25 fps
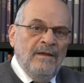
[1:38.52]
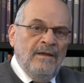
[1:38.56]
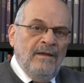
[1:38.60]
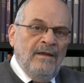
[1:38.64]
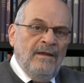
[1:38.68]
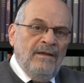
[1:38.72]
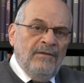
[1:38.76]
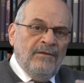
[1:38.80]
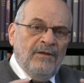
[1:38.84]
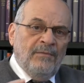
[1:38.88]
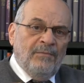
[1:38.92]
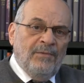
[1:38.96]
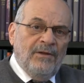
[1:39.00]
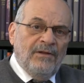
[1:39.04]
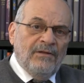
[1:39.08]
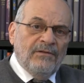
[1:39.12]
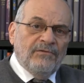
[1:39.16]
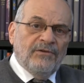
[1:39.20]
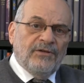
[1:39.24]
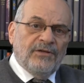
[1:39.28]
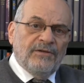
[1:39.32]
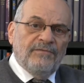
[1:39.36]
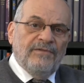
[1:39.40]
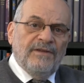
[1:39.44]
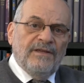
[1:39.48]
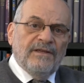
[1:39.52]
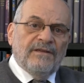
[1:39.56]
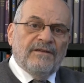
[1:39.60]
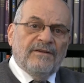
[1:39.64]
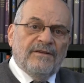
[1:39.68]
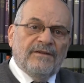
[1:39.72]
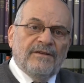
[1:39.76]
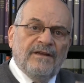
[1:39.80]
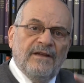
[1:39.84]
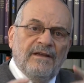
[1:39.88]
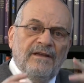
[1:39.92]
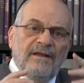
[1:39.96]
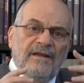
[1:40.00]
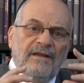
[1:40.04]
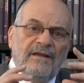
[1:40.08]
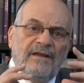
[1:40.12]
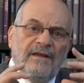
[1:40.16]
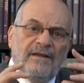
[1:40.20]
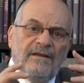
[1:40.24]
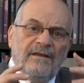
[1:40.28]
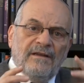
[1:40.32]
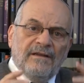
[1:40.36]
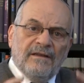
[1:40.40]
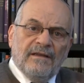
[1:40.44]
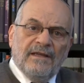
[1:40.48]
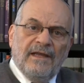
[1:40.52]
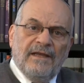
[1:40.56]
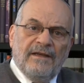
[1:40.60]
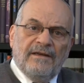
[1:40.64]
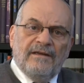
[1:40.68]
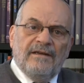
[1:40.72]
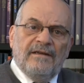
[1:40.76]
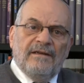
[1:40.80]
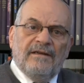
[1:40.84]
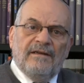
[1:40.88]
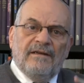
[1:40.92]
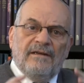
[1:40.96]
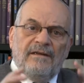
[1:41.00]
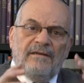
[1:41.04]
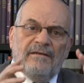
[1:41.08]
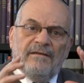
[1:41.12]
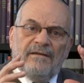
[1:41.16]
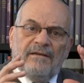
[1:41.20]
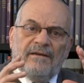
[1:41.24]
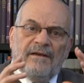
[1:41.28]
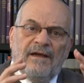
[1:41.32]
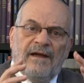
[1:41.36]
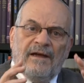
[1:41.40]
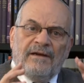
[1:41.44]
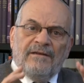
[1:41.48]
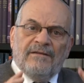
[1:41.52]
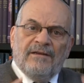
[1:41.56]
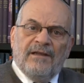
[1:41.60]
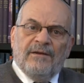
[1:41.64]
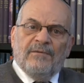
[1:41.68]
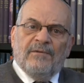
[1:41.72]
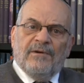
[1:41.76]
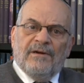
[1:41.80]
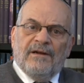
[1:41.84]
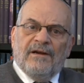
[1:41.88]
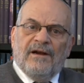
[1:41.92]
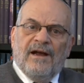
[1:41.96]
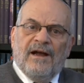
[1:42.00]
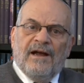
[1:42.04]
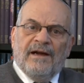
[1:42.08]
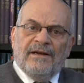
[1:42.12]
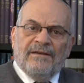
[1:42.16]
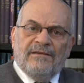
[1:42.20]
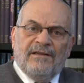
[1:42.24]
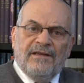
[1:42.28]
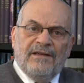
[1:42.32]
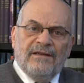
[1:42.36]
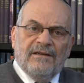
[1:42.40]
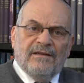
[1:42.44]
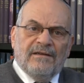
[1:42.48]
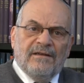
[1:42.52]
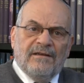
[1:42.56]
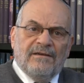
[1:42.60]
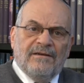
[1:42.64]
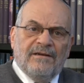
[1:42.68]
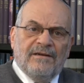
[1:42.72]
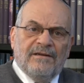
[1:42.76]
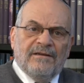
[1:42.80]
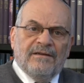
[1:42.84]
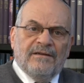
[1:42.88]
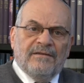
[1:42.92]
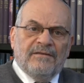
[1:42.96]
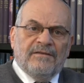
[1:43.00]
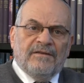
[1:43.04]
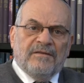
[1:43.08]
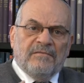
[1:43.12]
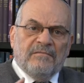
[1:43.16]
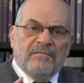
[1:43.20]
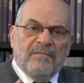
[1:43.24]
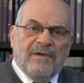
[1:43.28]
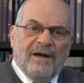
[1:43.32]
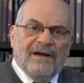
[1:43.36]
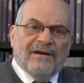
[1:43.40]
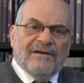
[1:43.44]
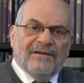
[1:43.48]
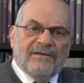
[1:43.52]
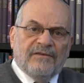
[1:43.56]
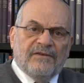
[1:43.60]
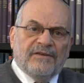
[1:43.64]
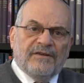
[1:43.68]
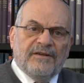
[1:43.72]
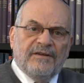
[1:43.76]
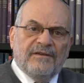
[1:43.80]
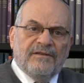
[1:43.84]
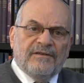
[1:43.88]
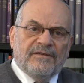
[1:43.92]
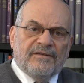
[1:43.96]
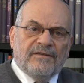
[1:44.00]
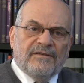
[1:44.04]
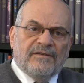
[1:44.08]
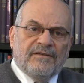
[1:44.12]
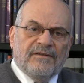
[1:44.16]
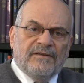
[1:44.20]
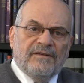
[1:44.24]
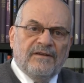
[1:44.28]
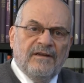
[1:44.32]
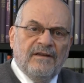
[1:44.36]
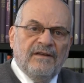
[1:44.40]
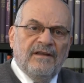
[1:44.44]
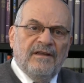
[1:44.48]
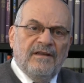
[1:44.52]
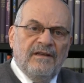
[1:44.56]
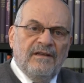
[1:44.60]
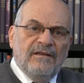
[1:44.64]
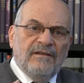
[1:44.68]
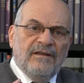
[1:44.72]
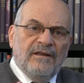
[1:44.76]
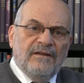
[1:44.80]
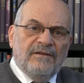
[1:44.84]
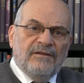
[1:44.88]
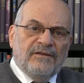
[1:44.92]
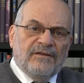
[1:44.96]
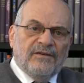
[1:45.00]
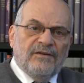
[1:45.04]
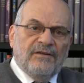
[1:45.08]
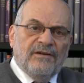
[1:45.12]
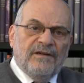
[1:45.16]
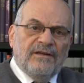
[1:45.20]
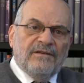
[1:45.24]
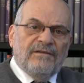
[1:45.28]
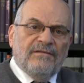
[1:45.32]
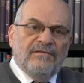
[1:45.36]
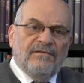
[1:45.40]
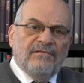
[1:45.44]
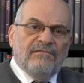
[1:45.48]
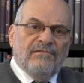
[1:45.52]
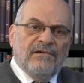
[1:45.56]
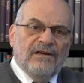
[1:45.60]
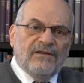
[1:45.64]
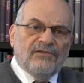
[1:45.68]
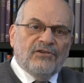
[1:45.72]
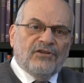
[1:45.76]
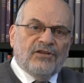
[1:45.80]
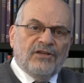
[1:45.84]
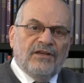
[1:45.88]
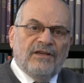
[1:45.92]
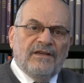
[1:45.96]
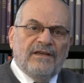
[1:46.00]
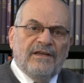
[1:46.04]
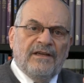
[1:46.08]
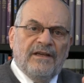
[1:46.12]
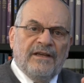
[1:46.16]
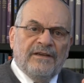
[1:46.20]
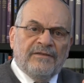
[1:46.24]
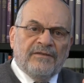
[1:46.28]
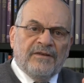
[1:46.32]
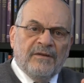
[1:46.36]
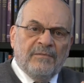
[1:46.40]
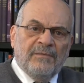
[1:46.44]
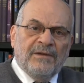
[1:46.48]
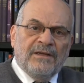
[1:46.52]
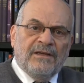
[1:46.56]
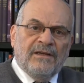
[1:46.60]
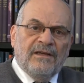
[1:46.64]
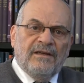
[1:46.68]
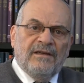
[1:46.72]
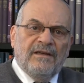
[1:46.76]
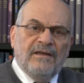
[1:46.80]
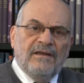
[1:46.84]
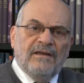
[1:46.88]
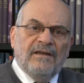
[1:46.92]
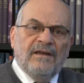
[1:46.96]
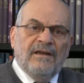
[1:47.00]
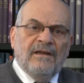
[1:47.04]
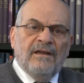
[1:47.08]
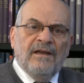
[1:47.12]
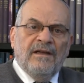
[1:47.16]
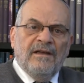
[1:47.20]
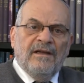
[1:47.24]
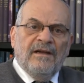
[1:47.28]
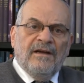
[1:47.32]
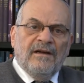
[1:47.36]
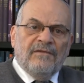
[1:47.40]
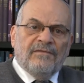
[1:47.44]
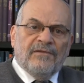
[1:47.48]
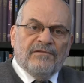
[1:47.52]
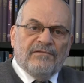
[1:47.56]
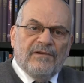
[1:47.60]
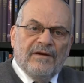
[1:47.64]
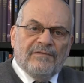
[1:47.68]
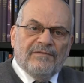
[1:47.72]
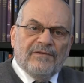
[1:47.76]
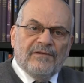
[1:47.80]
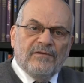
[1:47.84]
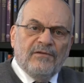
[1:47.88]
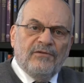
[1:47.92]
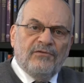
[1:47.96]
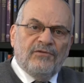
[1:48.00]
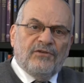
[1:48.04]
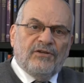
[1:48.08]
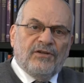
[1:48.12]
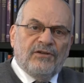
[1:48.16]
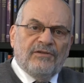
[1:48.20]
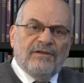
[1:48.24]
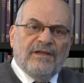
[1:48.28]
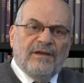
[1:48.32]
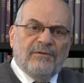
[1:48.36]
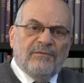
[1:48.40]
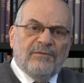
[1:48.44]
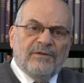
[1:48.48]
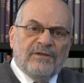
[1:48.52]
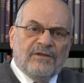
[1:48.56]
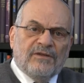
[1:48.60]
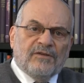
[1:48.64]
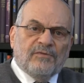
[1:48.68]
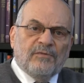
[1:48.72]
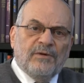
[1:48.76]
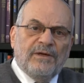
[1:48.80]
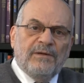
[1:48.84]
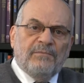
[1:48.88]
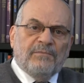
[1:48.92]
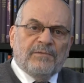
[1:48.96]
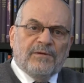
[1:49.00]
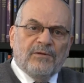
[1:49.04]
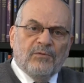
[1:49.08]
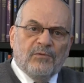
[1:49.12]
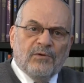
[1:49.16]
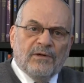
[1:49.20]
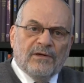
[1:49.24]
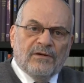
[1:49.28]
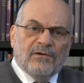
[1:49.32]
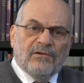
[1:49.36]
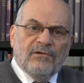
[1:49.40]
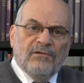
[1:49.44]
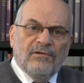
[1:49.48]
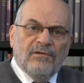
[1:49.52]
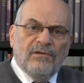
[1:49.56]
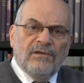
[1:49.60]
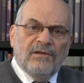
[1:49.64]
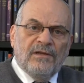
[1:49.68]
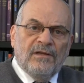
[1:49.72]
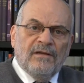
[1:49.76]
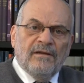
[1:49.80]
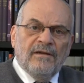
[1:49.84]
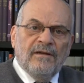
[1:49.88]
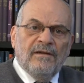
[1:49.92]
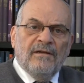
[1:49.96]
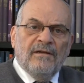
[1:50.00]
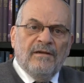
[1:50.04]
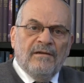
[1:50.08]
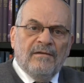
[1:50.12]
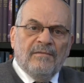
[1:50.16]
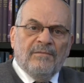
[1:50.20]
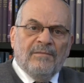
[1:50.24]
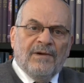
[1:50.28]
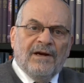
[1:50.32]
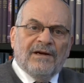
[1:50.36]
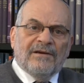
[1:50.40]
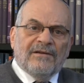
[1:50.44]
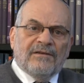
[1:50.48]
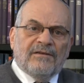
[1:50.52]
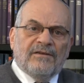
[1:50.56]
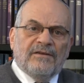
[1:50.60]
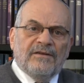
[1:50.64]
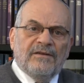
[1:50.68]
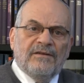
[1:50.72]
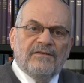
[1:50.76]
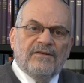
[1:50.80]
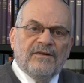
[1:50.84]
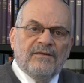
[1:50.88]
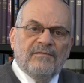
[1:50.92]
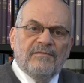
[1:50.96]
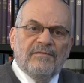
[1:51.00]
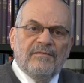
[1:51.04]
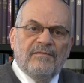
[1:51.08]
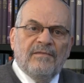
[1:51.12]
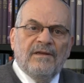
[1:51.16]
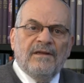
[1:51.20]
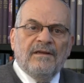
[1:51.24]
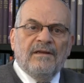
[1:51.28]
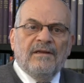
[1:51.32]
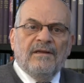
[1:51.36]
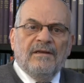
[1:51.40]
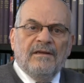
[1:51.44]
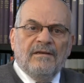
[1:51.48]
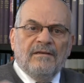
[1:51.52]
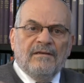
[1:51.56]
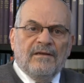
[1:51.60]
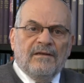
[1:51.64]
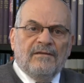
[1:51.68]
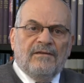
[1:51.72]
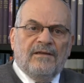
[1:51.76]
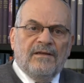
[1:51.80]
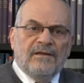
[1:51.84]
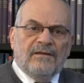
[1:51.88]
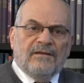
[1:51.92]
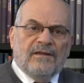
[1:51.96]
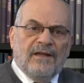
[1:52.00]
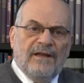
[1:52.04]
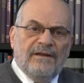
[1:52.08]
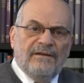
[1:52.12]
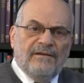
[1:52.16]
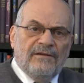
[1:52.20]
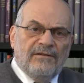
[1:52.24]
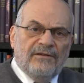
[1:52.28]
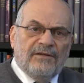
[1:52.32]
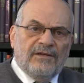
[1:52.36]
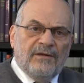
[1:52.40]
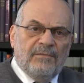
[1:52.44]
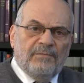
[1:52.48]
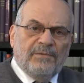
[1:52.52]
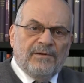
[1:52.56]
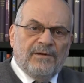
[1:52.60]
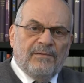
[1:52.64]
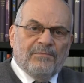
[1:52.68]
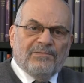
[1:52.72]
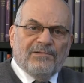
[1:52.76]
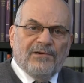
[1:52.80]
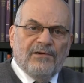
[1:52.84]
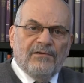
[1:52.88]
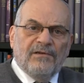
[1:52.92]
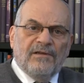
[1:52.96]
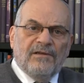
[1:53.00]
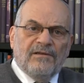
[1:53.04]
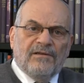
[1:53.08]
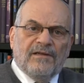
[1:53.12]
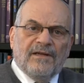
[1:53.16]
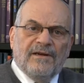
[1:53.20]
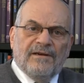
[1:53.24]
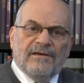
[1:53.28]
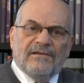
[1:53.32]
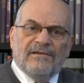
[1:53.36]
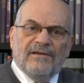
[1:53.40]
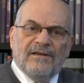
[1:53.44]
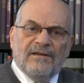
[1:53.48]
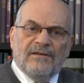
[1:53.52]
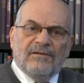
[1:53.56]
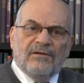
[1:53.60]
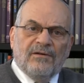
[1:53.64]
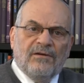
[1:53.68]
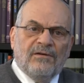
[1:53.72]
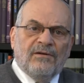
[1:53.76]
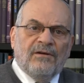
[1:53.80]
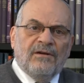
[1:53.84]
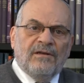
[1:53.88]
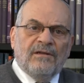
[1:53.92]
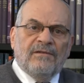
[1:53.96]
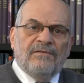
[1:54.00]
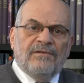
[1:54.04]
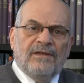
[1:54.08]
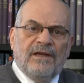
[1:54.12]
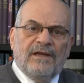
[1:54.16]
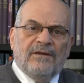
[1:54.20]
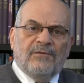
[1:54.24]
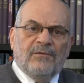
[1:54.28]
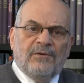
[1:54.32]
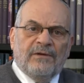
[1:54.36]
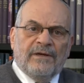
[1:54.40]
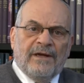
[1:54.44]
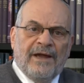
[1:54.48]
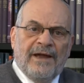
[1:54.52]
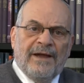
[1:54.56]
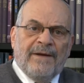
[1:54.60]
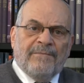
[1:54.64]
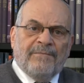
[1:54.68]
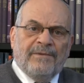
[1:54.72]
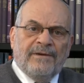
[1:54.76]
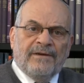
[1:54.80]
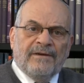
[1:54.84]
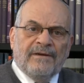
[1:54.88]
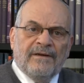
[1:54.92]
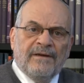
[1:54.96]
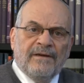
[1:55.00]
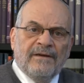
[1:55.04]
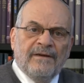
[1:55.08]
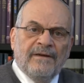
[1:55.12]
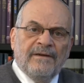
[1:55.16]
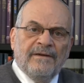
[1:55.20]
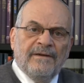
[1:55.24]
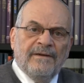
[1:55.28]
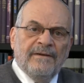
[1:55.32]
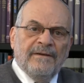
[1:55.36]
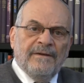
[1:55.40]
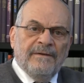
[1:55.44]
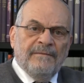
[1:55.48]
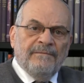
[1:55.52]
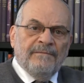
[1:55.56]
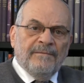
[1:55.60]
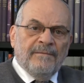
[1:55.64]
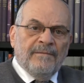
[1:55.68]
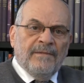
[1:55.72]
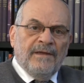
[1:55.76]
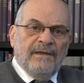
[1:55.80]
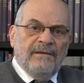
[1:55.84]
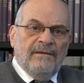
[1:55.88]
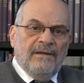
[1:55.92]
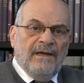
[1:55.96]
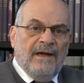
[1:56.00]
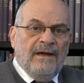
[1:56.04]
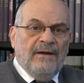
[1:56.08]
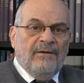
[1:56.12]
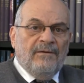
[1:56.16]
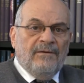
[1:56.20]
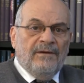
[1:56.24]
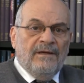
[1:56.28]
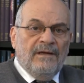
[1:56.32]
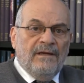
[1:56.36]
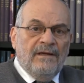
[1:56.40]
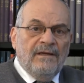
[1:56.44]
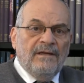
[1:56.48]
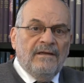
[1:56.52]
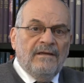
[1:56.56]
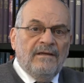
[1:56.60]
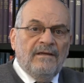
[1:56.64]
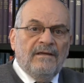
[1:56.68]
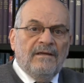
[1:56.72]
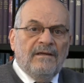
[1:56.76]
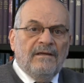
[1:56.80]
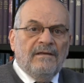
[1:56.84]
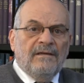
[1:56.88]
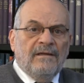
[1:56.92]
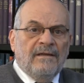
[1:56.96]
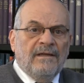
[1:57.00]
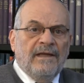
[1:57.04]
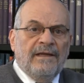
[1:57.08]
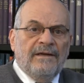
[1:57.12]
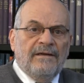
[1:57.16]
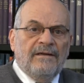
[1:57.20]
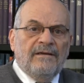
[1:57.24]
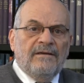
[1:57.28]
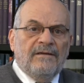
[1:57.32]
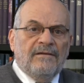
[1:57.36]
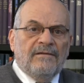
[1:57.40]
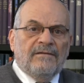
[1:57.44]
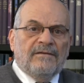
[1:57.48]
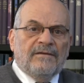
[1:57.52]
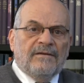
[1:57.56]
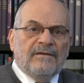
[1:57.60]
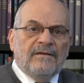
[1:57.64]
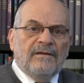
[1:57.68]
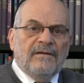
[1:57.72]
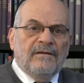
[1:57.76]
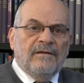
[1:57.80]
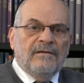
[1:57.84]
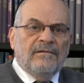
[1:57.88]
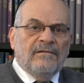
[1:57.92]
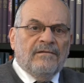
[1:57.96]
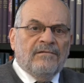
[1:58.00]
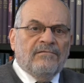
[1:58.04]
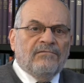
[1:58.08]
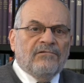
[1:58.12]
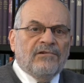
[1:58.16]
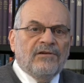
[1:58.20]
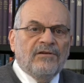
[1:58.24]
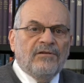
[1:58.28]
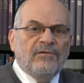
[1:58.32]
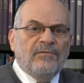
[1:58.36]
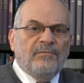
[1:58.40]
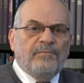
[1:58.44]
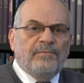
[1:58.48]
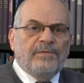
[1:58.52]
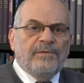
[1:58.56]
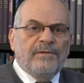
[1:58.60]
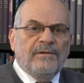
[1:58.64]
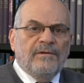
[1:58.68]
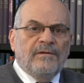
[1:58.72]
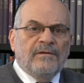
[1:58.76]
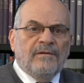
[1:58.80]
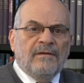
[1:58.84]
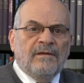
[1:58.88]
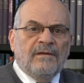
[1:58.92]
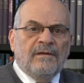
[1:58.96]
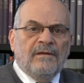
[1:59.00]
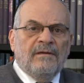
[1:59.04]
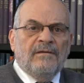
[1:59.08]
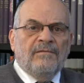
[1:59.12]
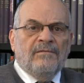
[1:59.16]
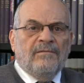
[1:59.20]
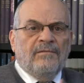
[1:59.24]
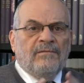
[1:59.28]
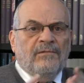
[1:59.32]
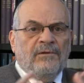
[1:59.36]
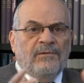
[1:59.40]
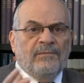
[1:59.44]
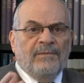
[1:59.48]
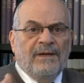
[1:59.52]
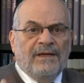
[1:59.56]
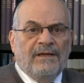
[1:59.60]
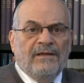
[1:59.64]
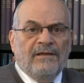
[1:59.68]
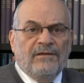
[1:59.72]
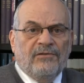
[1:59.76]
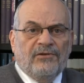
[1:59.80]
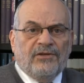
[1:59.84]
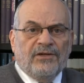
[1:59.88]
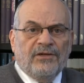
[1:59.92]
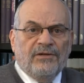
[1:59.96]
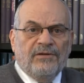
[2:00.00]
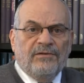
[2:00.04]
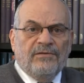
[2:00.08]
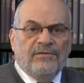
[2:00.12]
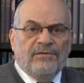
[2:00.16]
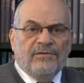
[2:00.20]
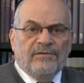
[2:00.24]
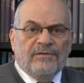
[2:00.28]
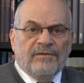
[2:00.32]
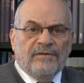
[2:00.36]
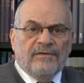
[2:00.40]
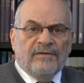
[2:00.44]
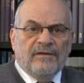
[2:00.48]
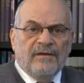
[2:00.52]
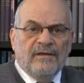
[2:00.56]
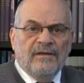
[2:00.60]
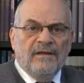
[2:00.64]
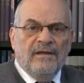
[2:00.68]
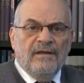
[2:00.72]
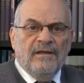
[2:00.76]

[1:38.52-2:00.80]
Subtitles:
And the Bolsheviks, Lenin, they were ideologues, Marxists. They saw Russia as the beginning of a revolution that would sweep the world. Marxism, the dictatorship of the proletariat, all of that would happen. Now, in Lenin's group were many Jews.